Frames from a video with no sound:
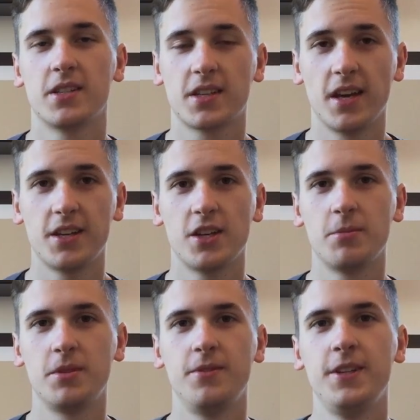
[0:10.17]

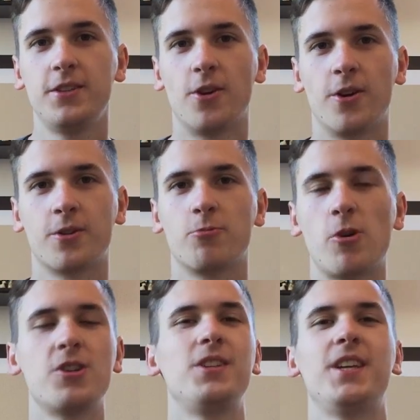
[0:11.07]
Sketchapp TV turned
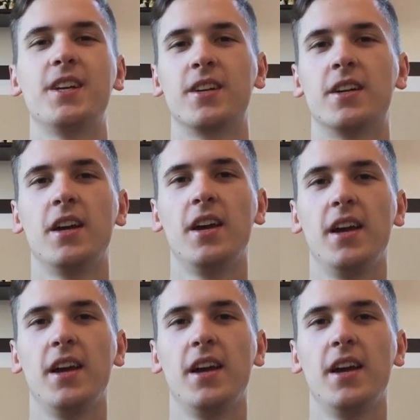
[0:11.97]
one year